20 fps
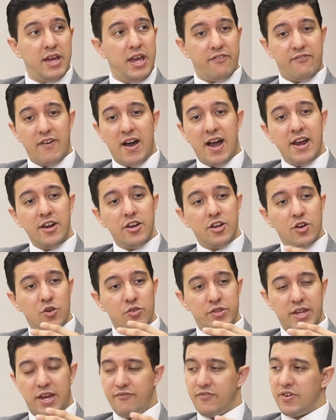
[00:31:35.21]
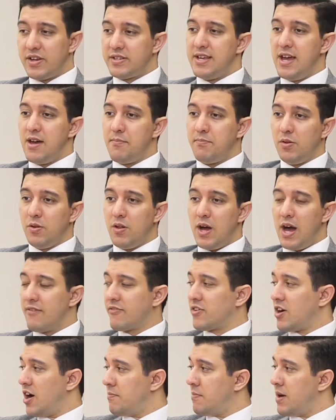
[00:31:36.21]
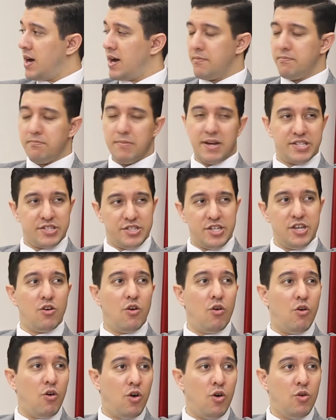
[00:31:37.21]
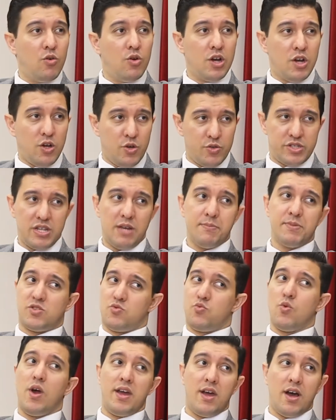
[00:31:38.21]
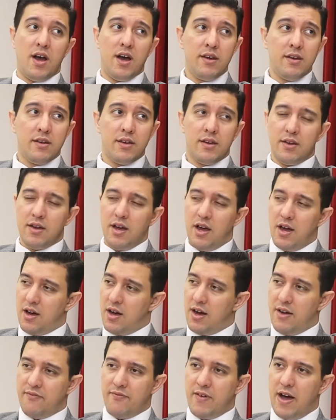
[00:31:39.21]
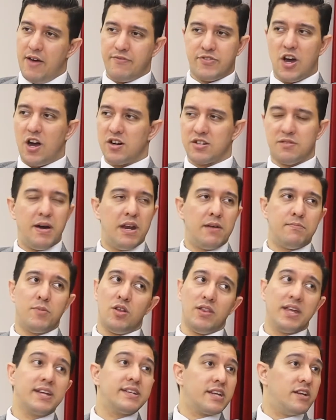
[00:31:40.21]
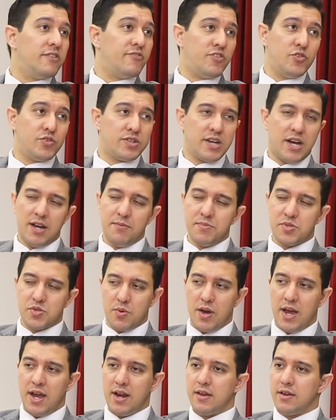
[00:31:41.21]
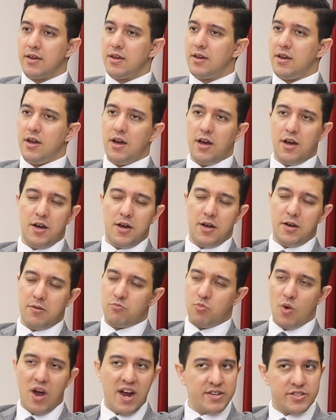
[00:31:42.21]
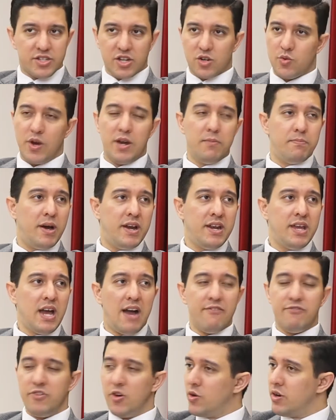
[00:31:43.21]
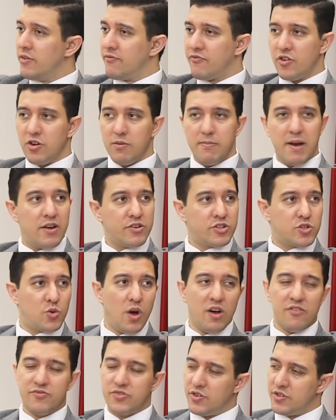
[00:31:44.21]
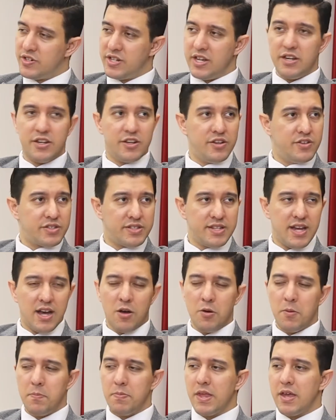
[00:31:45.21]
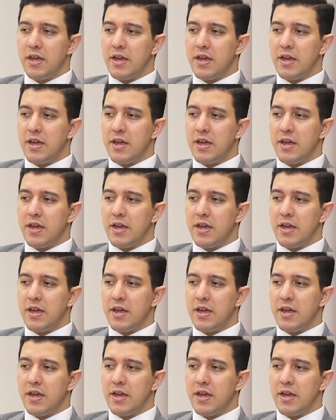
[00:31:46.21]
If I know that, for example, I've got my COO, whose name is Ryan. I've talked about him on LinkedIn a few times, right? Ryan's a great buddy. I've known him for about 12, 13 years now.